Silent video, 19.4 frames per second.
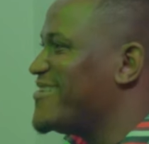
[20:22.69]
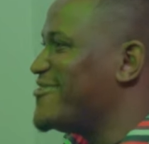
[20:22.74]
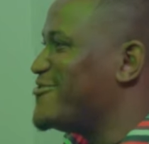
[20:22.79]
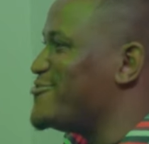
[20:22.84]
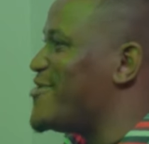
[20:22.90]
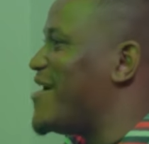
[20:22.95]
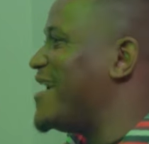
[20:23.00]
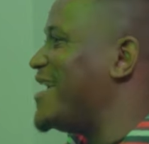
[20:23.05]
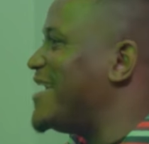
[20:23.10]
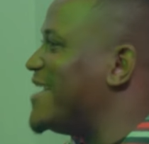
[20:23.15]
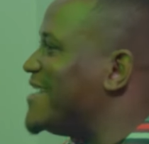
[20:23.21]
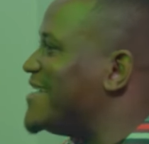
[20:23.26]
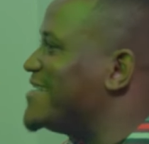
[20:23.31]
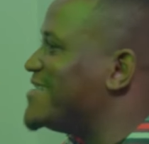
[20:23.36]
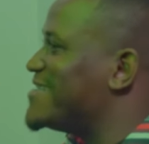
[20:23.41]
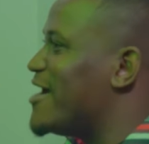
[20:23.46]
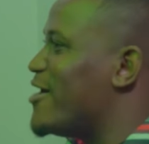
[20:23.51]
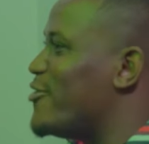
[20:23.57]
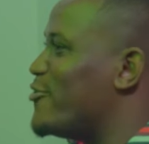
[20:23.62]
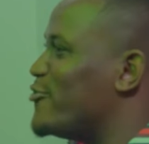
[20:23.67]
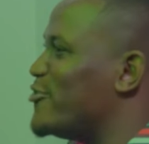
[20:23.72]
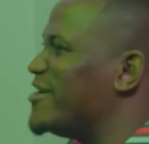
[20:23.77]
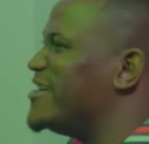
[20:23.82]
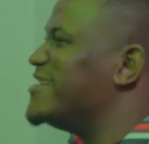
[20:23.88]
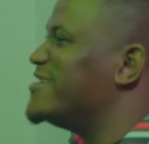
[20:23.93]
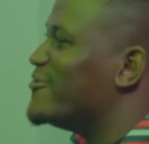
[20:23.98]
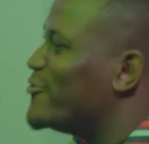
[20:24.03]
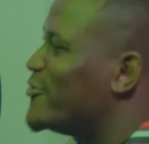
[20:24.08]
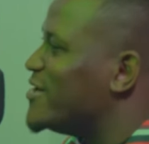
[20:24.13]
You're age.
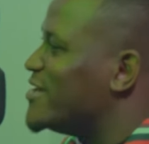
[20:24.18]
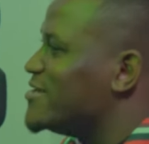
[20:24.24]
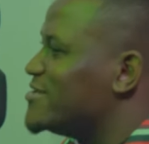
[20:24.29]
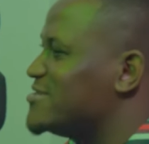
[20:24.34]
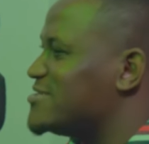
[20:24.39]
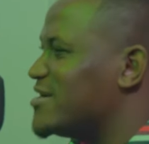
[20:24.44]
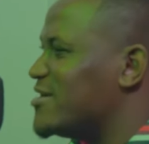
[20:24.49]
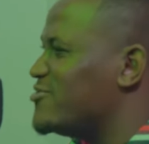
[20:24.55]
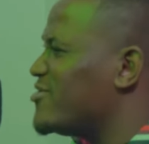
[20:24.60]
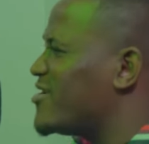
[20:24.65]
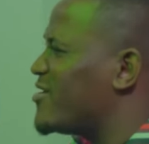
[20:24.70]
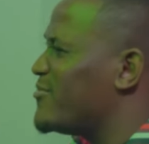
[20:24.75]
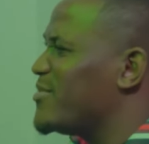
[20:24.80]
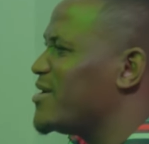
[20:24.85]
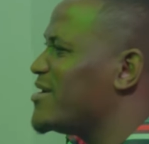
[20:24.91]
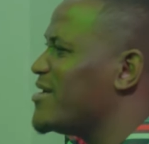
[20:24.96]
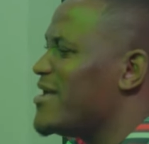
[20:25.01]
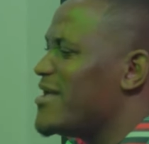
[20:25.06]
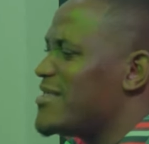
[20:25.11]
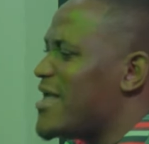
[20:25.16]
you're We, yeah, we, enjoy I, mean?